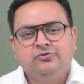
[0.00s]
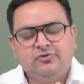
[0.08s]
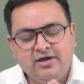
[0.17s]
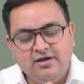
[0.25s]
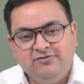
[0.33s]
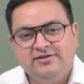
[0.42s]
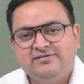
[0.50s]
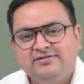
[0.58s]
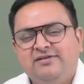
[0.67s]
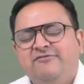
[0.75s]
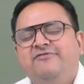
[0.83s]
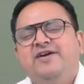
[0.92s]
So if this
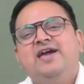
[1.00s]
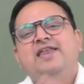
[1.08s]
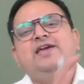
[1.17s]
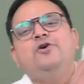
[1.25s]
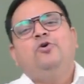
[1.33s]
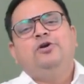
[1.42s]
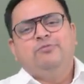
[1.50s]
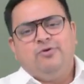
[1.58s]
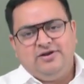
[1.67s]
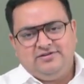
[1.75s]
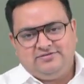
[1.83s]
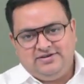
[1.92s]
is a very old
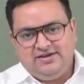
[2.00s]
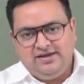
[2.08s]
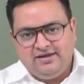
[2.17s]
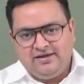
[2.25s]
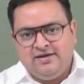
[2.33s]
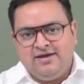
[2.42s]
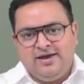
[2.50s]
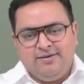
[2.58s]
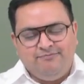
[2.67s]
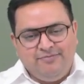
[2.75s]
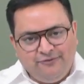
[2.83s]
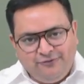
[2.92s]
policy,
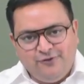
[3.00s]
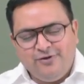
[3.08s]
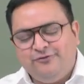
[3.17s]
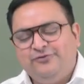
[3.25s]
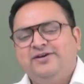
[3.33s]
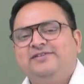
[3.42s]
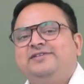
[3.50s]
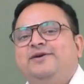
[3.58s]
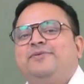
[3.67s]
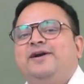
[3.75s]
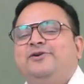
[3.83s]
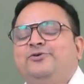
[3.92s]
before 1st
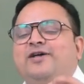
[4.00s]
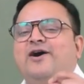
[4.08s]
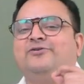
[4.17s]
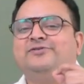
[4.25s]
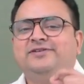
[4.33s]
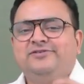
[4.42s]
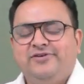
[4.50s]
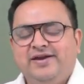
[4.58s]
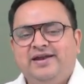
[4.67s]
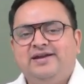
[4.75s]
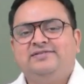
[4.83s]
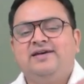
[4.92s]
April 2003,
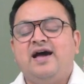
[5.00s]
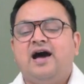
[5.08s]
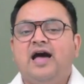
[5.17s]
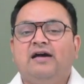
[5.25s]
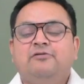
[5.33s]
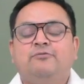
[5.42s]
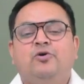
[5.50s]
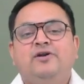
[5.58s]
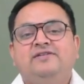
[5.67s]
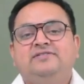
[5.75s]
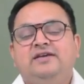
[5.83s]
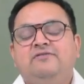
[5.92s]
let's say I have a
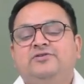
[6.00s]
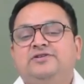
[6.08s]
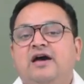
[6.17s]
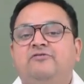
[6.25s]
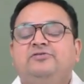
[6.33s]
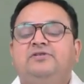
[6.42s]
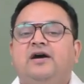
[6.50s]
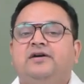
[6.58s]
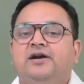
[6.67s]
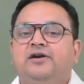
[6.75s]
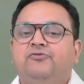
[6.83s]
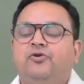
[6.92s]
policy which I have
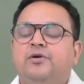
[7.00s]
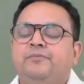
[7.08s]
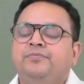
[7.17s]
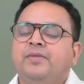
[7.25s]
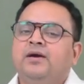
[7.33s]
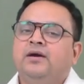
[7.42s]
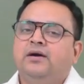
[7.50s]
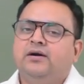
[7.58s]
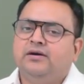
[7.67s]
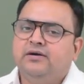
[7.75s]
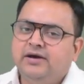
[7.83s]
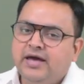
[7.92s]
started from
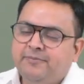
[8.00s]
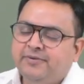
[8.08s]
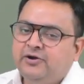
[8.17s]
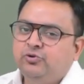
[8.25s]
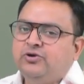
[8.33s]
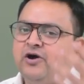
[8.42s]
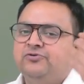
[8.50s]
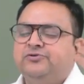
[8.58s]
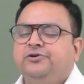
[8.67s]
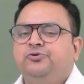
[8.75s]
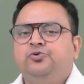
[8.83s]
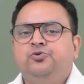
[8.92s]
April
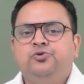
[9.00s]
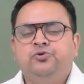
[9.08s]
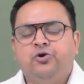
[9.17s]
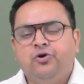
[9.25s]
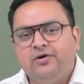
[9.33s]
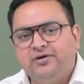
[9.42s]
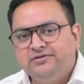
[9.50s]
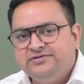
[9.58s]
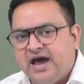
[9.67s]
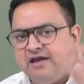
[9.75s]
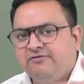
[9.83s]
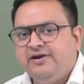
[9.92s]
2002 or
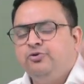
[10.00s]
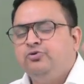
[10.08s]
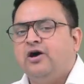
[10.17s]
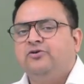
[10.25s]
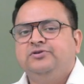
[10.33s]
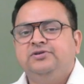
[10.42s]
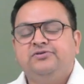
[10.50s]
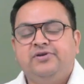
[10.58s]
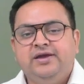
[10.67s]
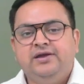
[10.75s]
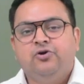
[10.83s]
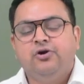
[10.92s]
January
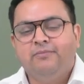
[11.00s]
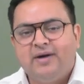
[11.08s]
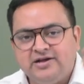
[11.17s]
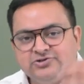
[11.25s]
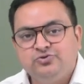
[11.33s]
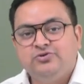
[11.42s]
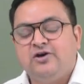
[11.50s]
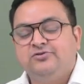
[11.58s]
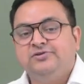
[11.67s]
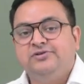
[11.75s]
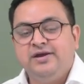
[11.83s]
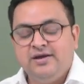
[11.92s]
2003 or March
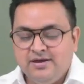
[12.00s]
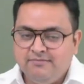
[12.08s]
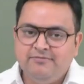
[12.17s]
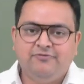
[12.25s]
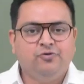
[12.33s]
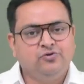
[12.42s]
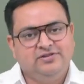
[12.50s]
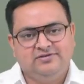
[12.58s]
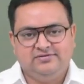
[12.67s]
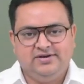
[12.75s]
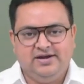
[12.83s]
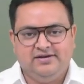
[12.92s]
2003, before
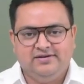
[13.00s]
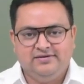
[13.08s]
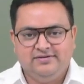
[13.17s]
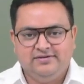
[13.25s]
this date,